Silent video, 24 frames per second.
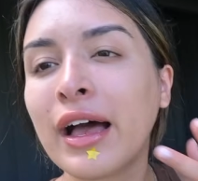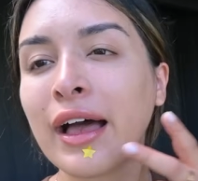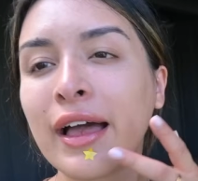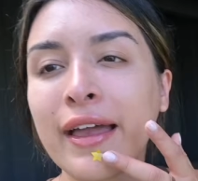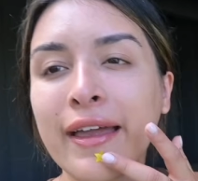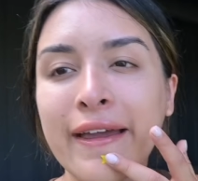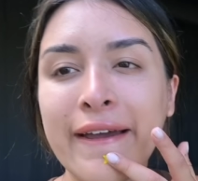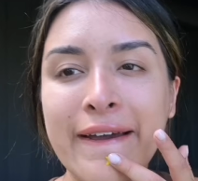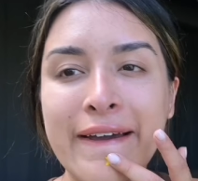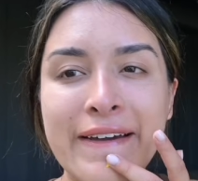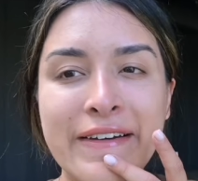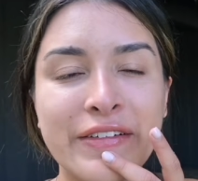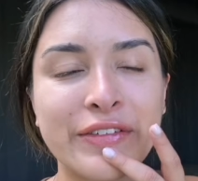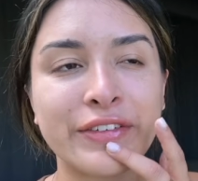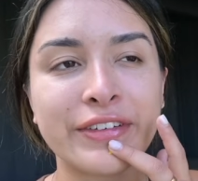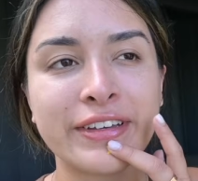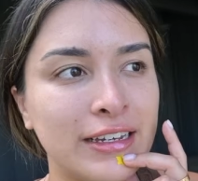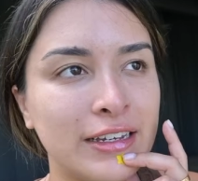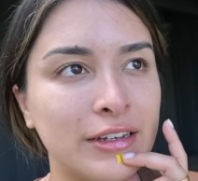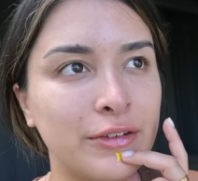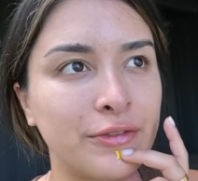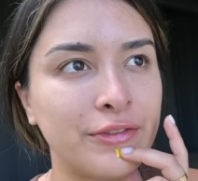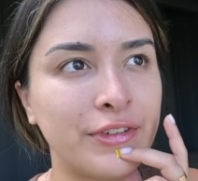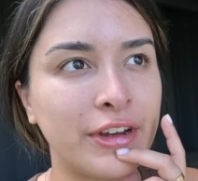I have
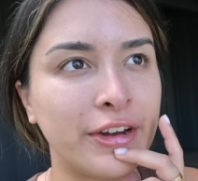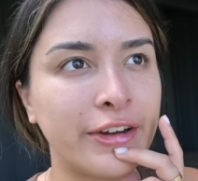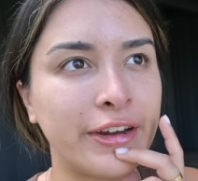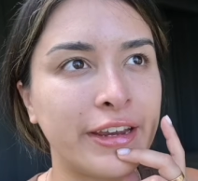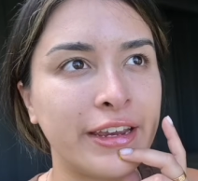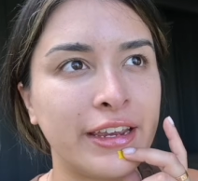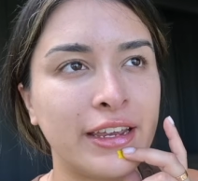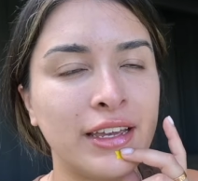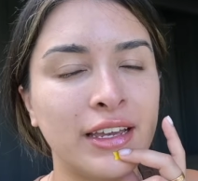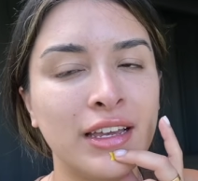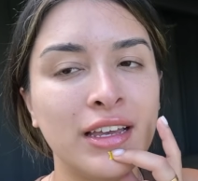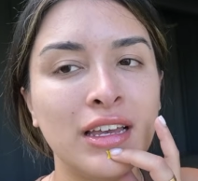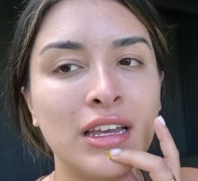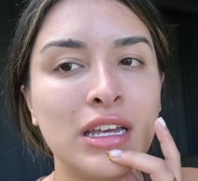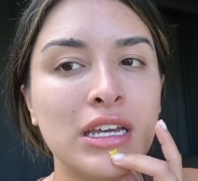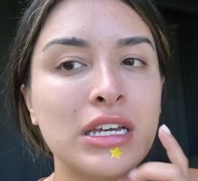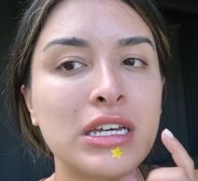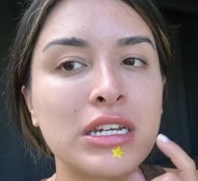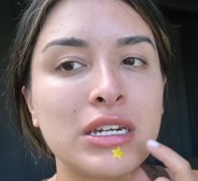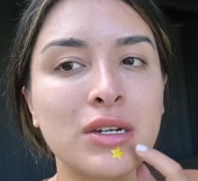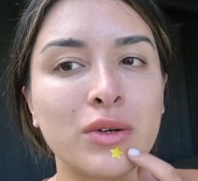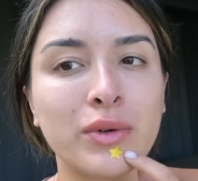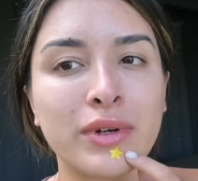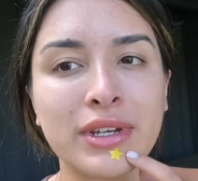a very
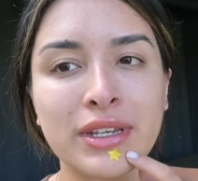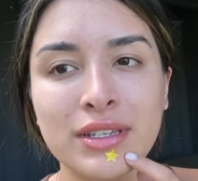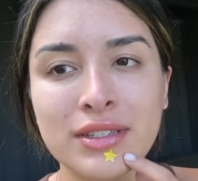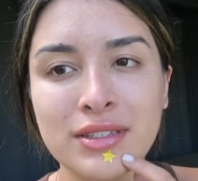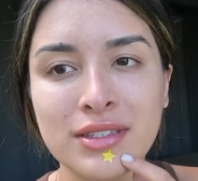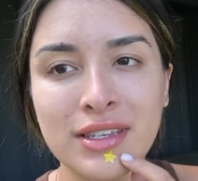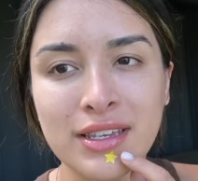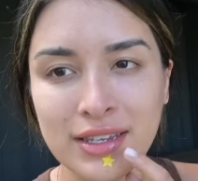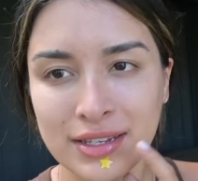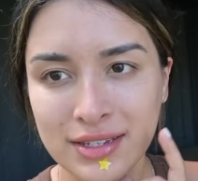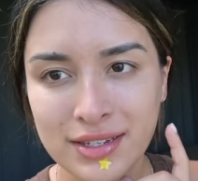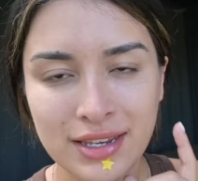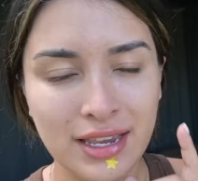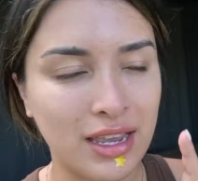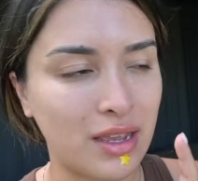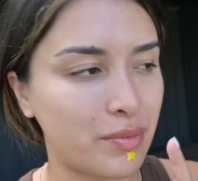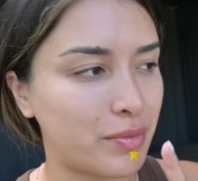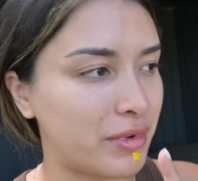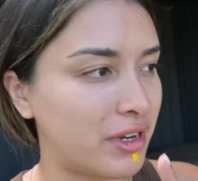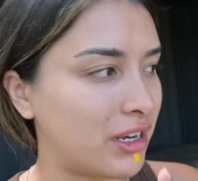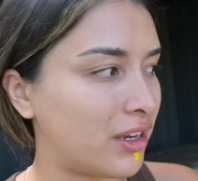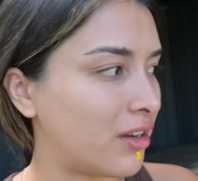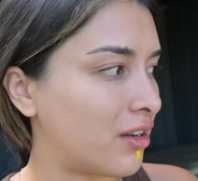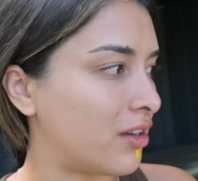annoying zit
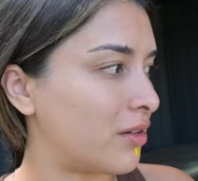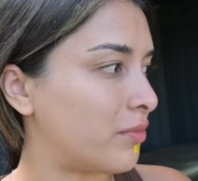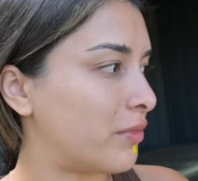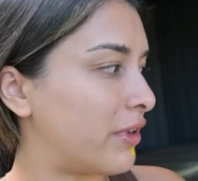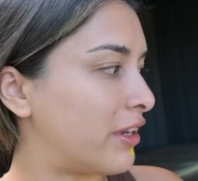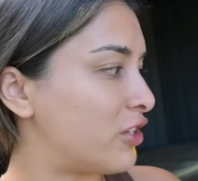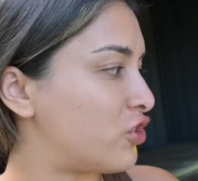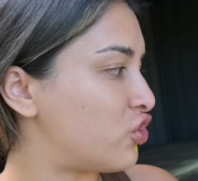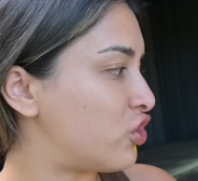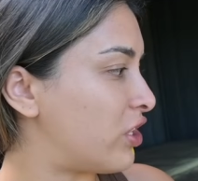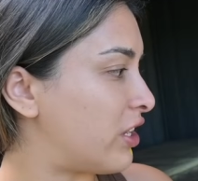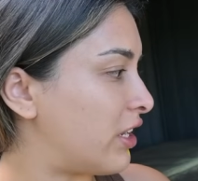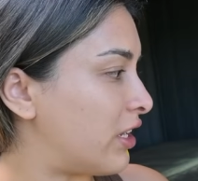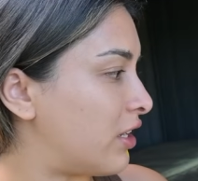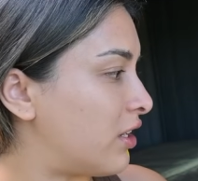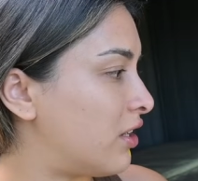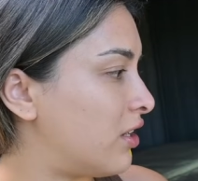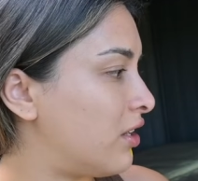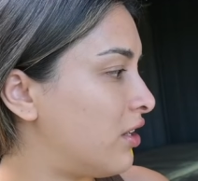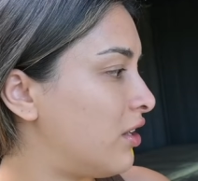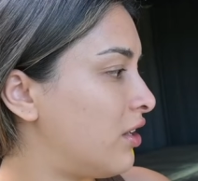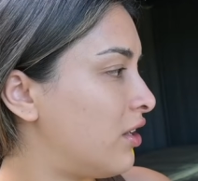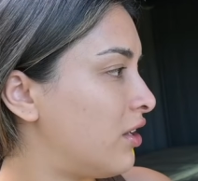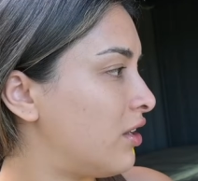happening on my chin.
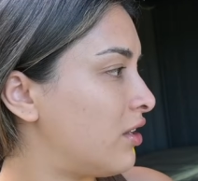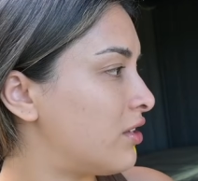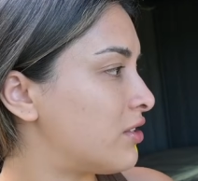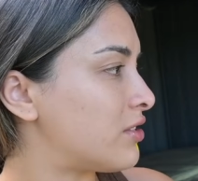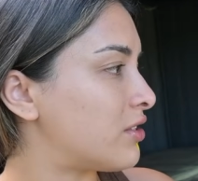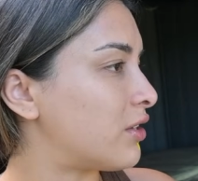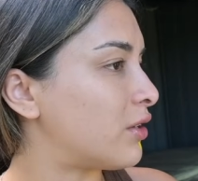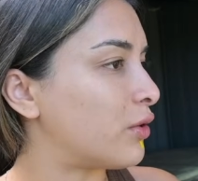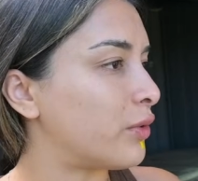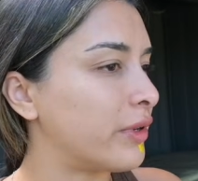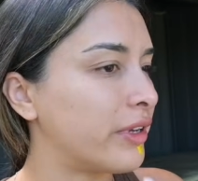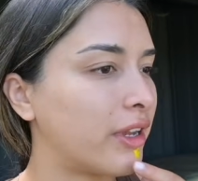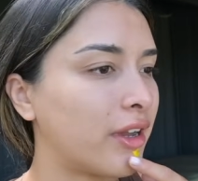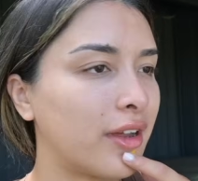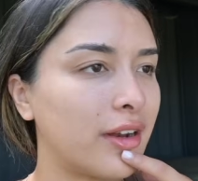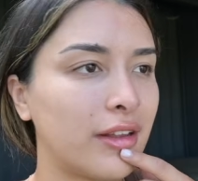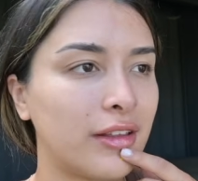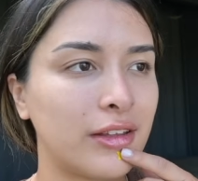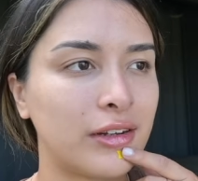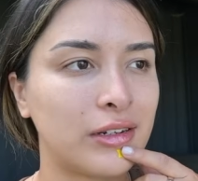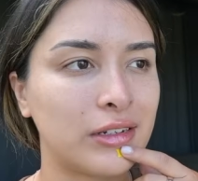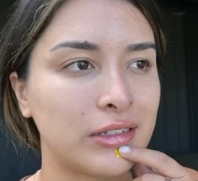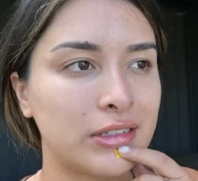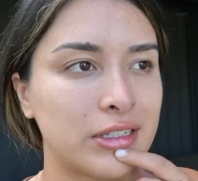So we got a
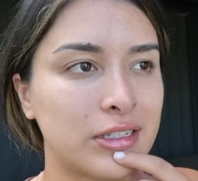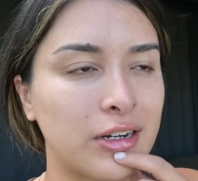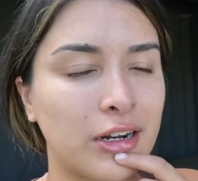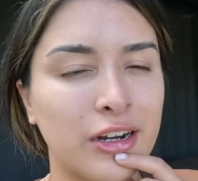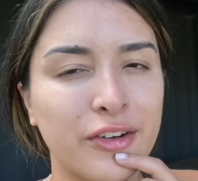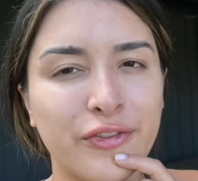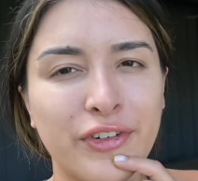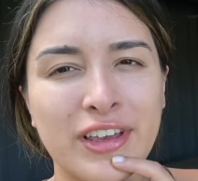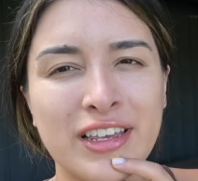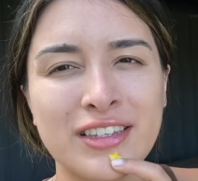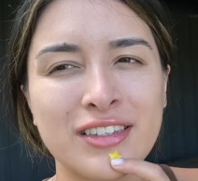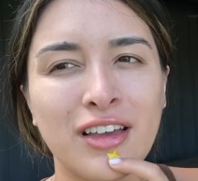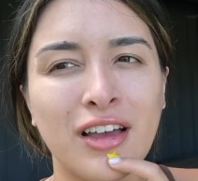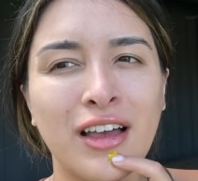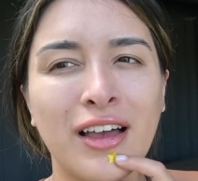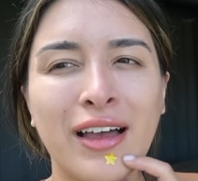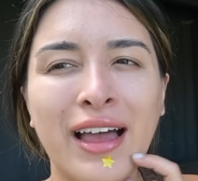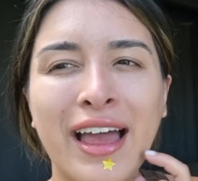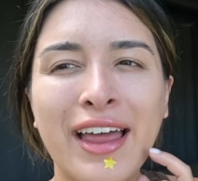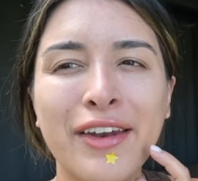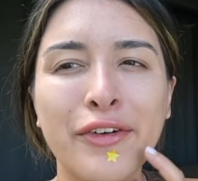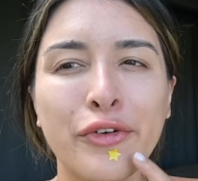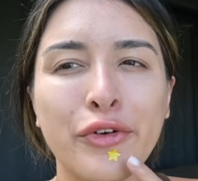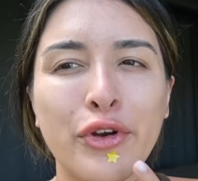little Starface.
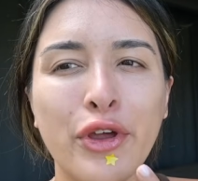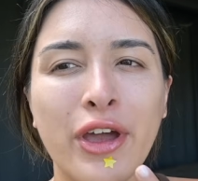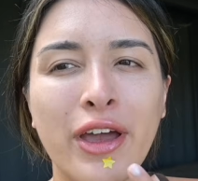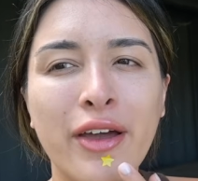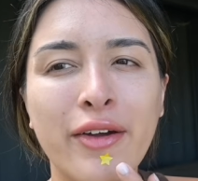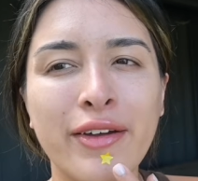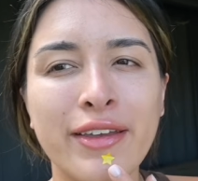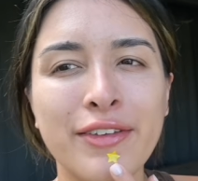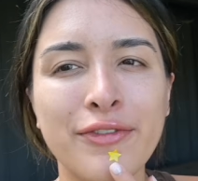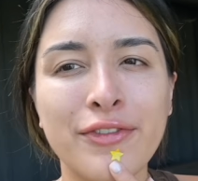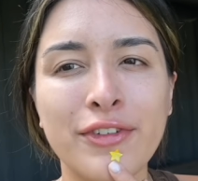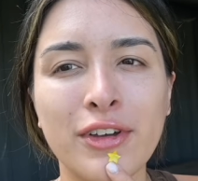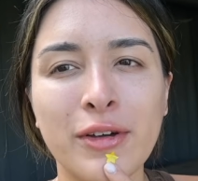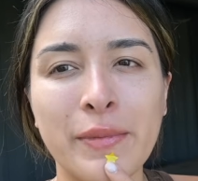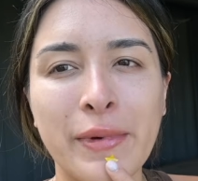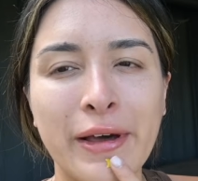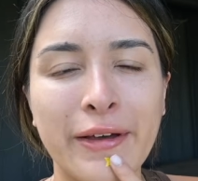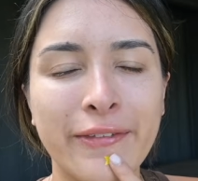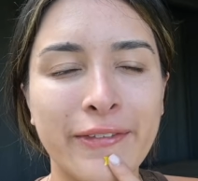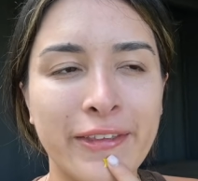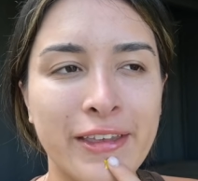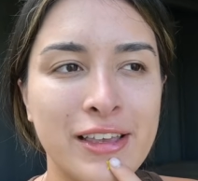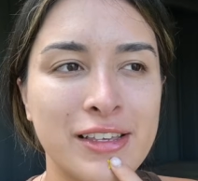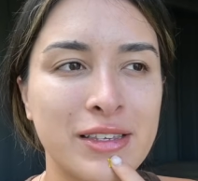I don't know how I feel
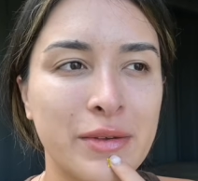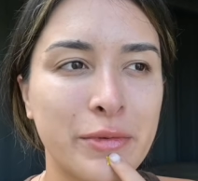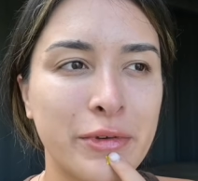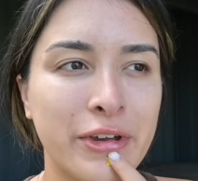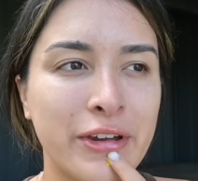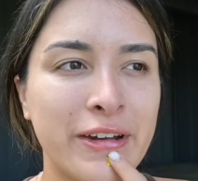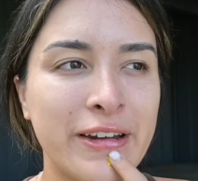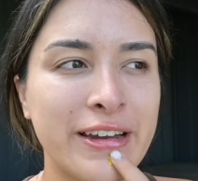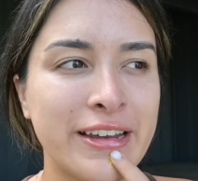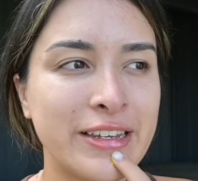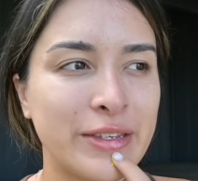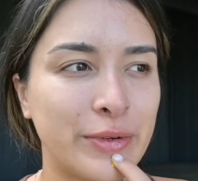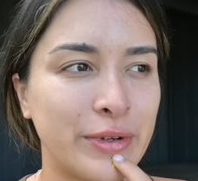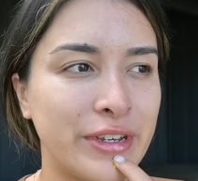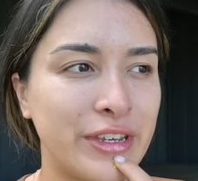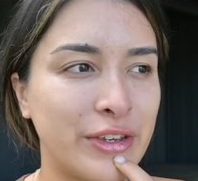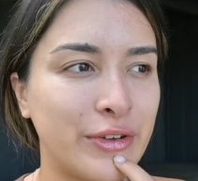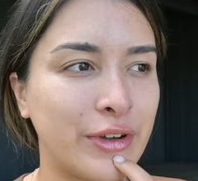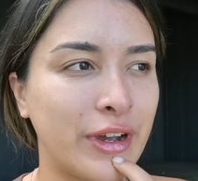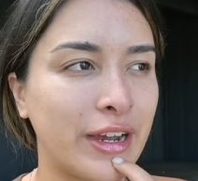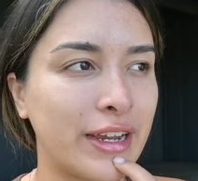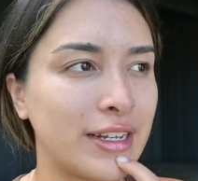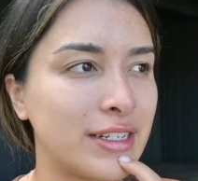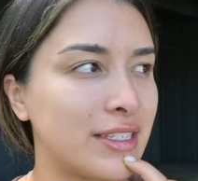about these. I'm curious what you
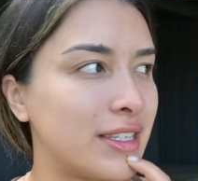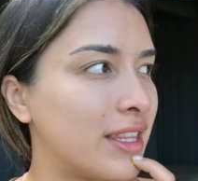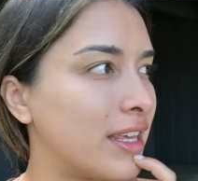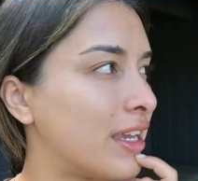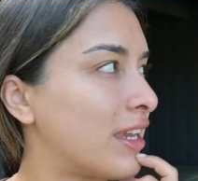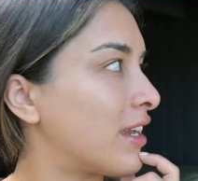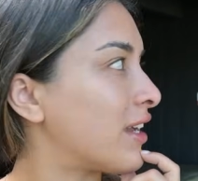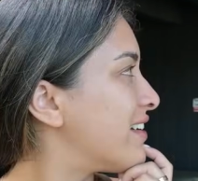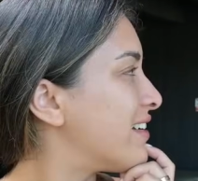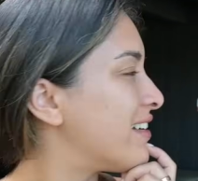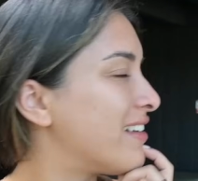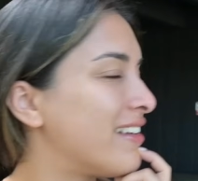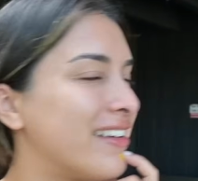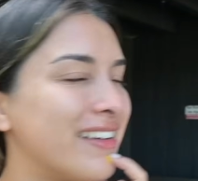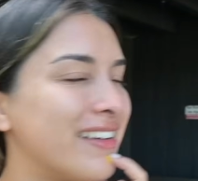guys think. You're